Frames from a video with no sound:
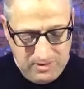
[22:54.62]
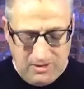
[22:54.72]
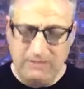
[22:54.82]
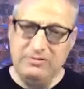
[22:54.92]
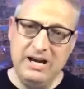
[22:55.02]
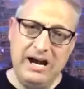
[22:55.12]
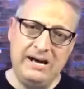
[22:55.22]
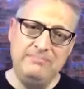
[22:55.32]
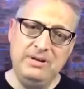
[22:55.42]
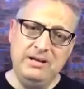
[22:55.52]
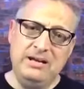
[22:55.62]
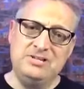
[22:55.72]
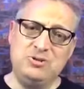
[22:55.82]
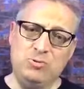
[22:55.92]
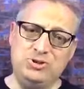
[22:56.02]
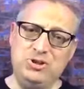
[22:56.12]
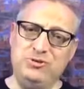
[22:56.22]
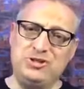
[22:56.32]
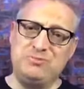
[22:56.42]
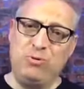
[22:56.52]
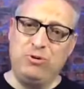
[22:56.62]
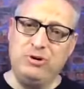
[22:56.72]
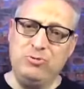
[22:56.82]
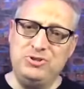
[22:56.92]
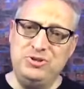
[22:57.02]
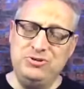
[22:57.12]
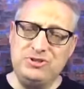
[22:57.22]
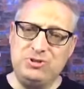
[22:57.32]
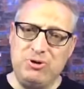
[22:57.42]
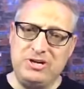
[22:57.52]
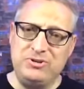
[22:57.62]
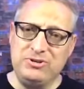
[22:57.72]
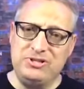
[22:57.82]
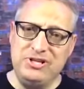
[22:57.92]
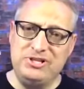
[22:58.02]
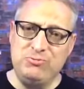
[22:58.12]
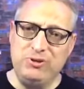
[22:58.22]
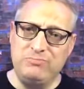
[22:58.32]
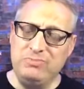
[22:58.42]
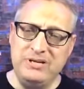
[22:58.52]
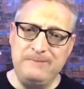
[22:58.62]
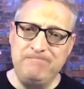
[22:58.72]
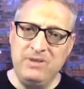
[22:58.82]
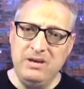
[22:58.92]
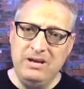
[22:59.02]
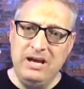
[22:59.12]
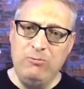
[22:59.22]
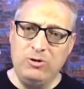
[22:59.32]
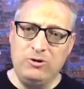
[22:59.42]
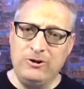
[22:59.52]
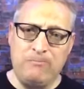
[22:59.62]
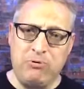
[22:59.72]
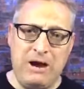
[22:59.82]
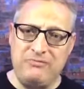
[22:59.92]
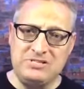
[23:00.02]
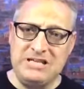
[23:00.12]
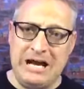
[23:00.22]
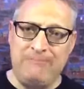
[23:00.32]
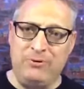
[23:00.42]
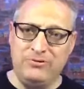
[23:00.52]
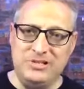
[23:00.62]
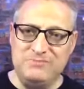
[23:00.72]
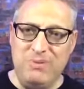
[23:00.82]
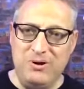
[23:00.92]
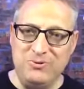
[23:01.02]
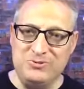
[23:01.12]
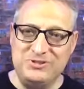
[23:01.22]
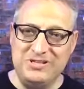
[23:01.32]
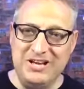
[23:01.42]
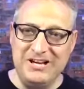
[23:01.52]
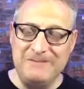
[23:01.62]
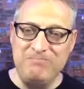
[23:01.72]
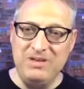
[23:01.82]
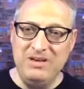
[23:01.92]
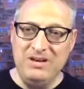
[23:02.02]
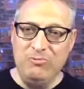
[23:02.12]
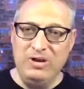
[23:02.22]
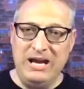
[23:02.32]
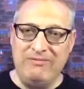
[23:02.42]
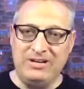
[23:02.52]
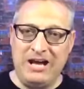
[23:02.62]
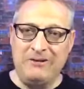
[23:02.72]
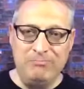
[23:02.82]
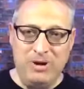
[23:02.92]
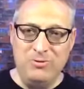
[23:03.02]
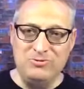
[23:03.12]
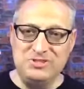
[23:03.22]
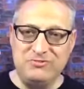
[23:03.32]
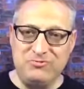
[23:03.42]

of God. And so, would you this morning, would you just direct your attention with me? And we're going to prophesy upon these bones today. We have a lot of bones in